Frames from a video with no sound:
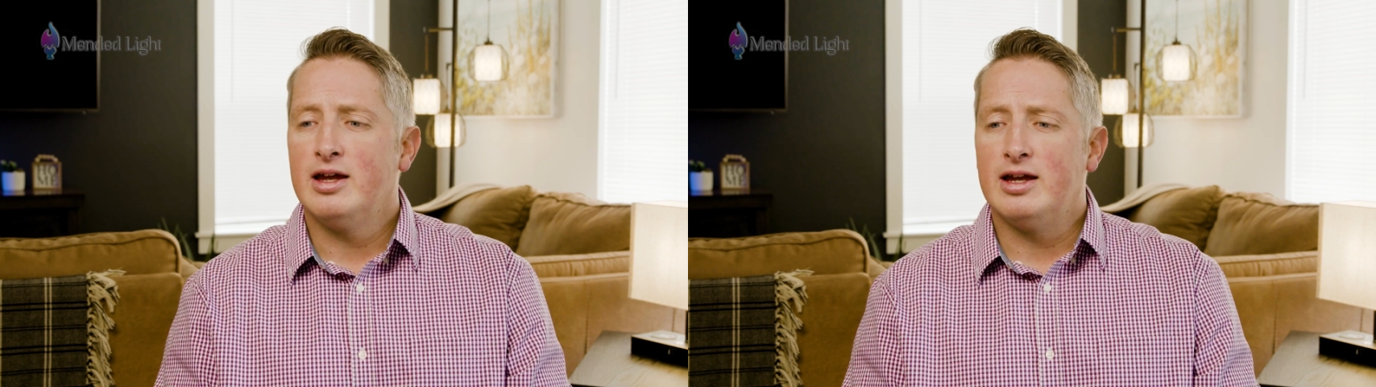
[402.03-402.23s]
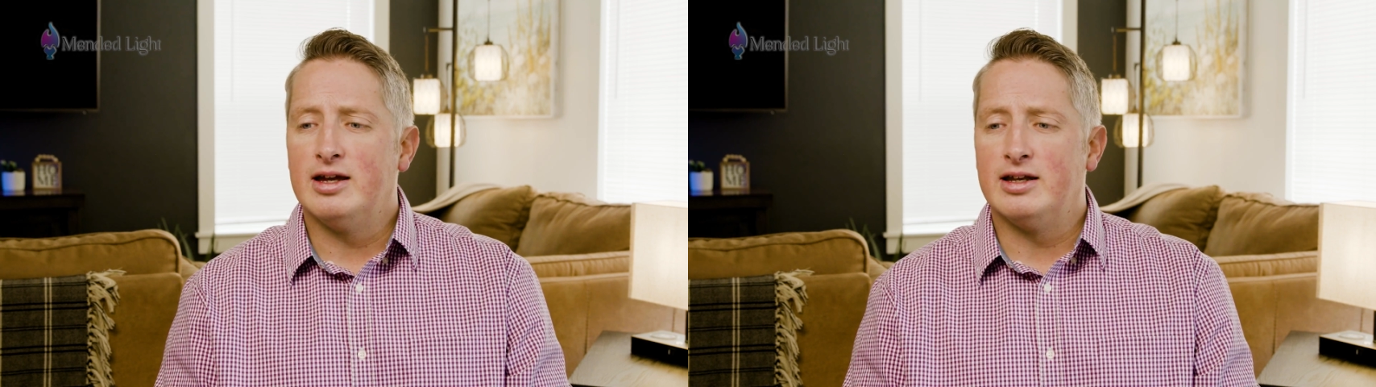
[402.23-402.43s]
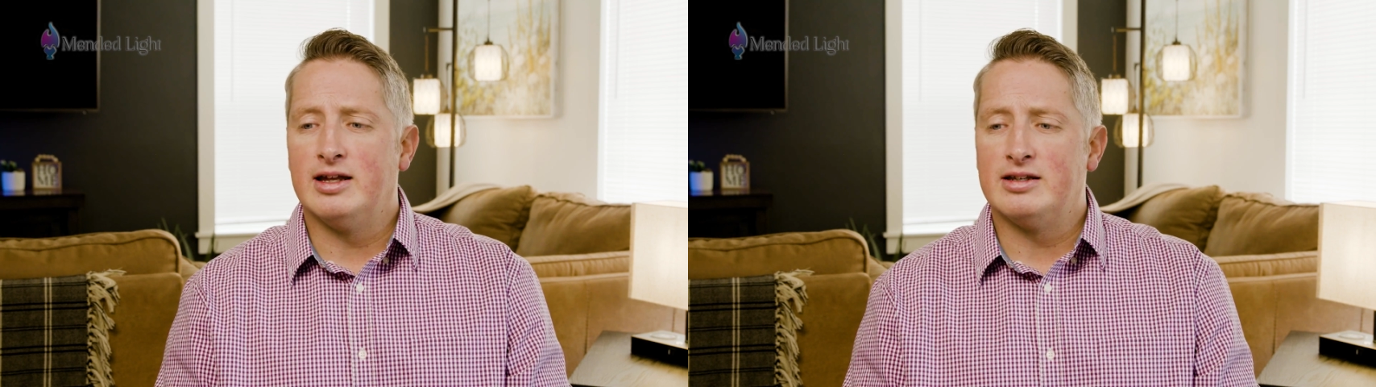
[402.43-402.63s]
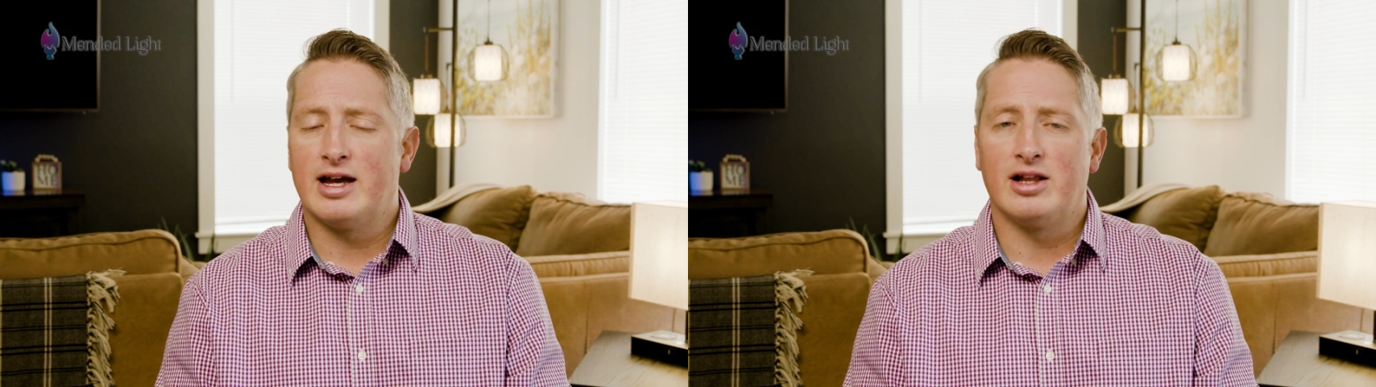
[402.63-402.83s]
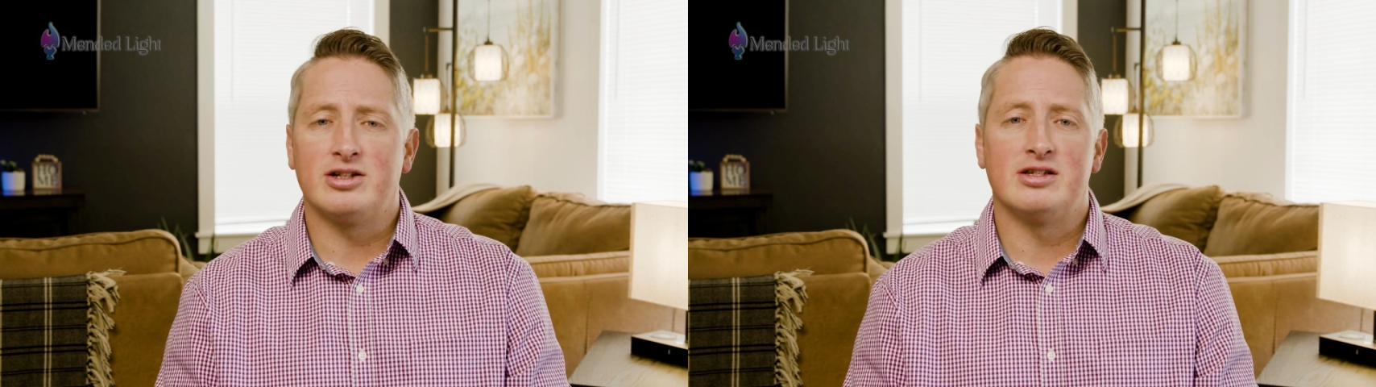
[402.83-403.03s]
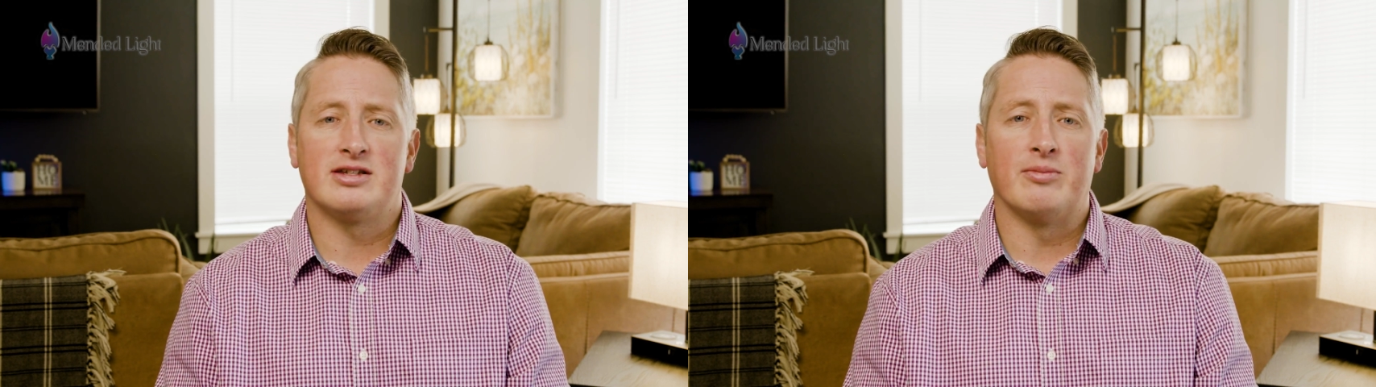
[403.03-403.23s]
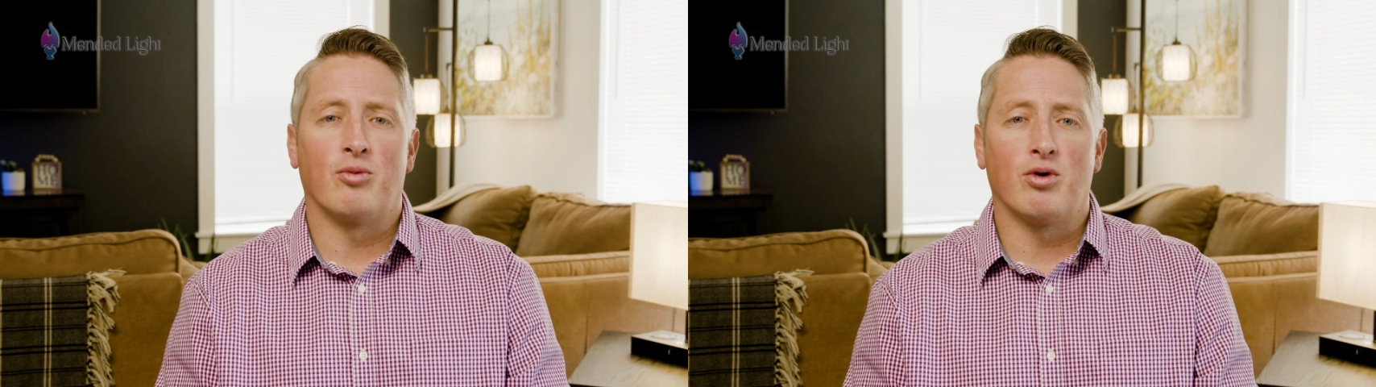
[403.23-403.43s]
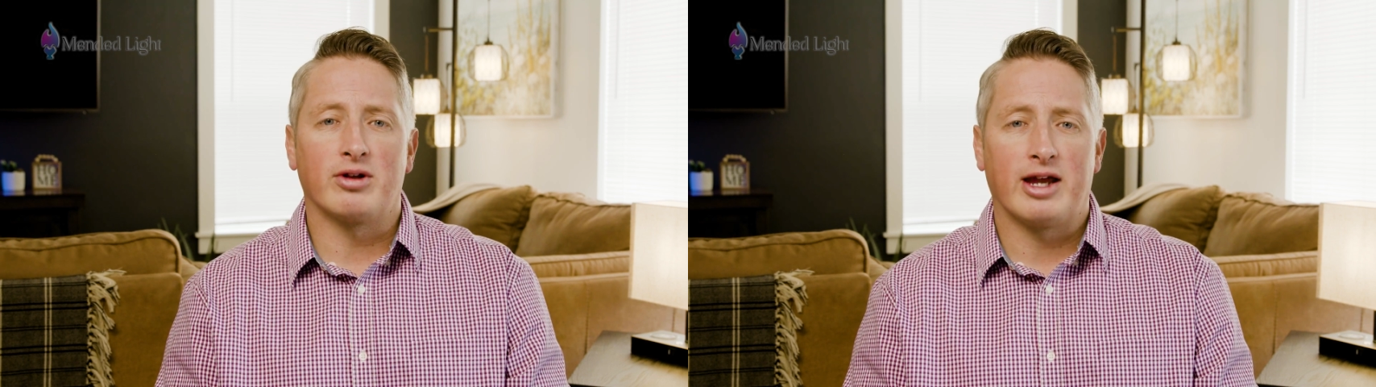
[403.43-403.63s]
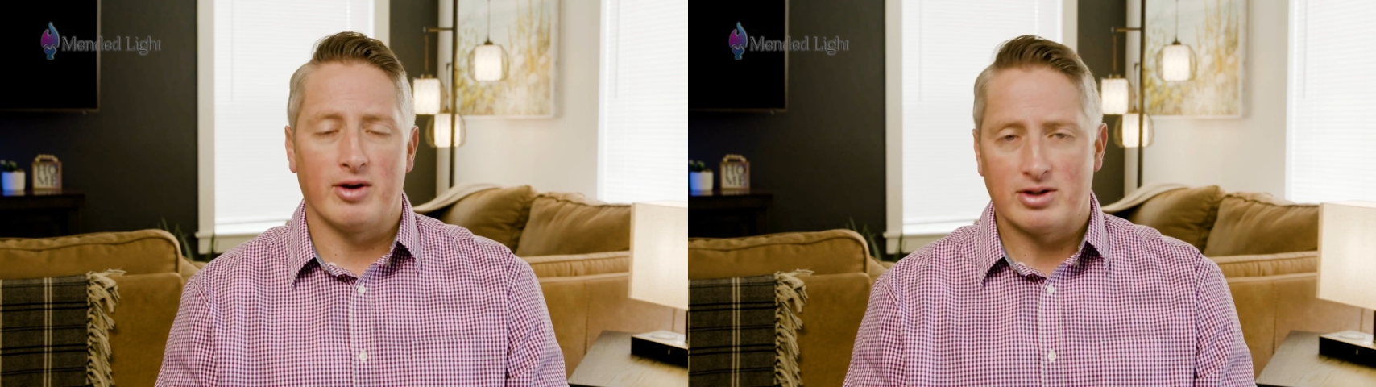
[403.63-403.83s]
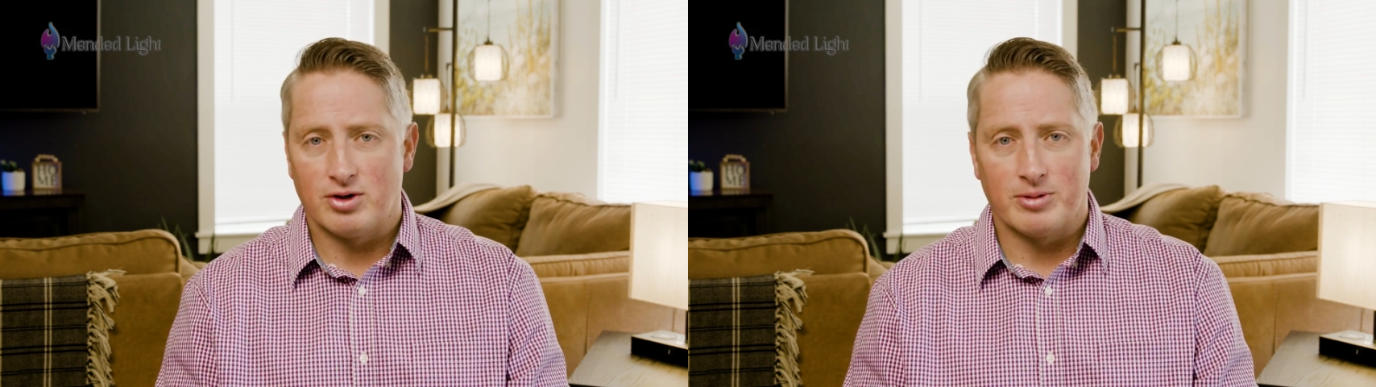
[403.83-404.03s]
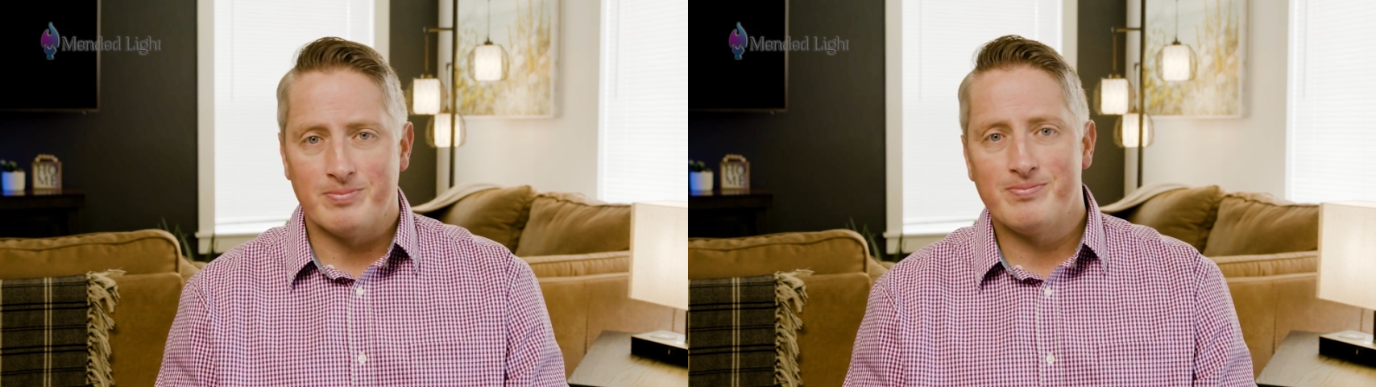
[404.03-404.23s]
in intelligence and moral character.